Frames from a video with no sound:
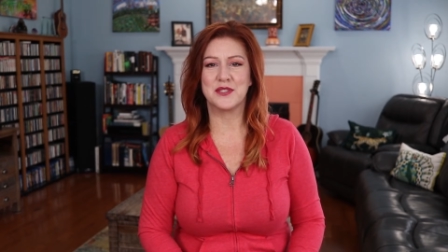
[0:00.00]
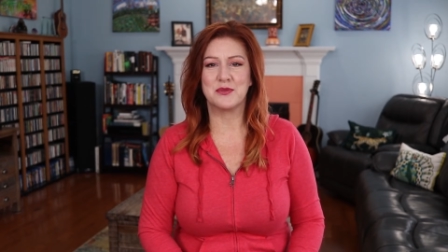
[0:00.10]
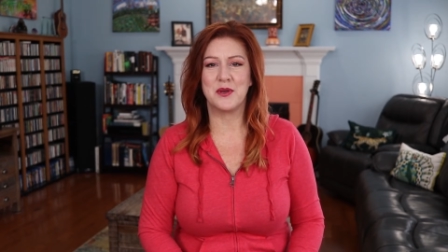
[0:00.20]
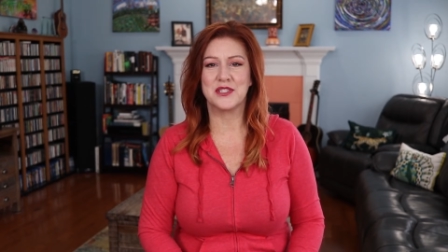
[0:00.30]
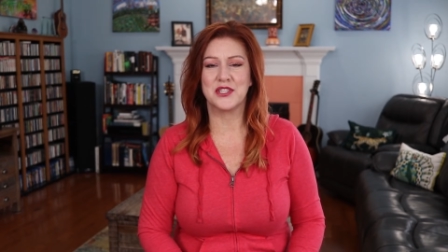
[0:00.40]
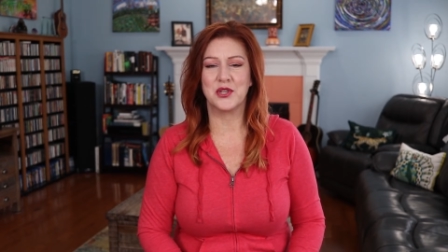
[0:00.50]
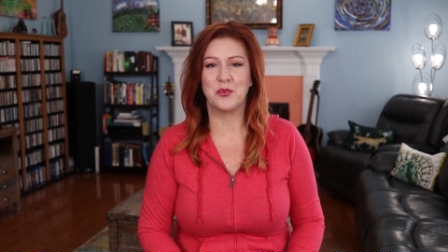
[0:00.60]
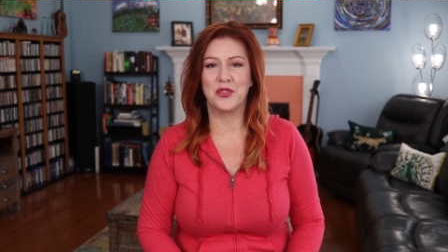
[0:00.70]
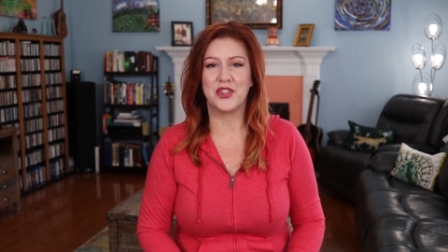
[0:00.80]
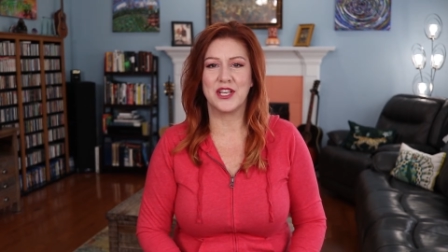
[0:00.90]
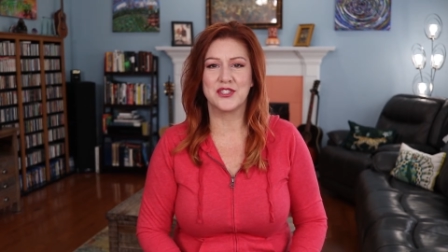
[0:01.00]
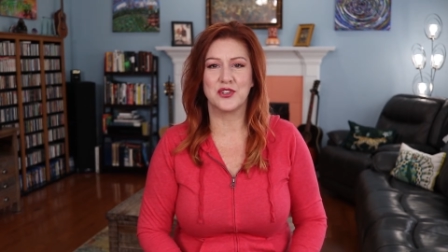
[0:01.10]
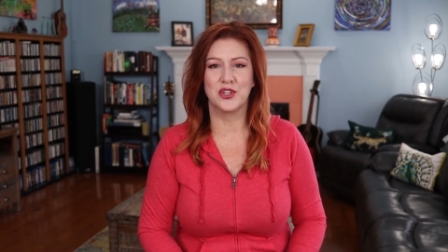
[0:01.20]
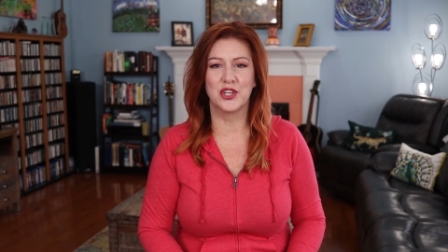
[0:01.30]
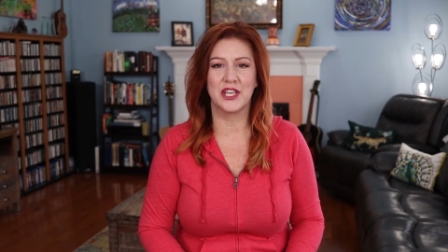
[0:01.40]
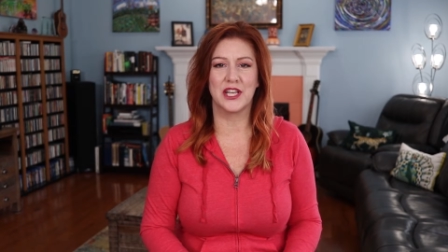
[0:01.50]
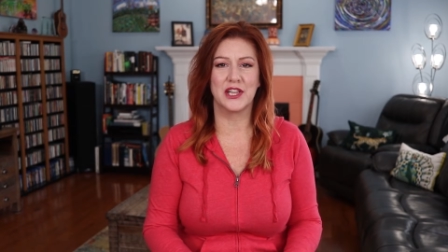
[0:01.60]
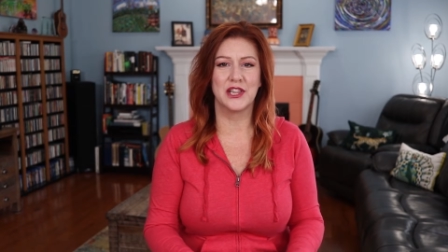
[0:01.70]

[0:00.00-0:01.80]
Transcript: especially when things are looking a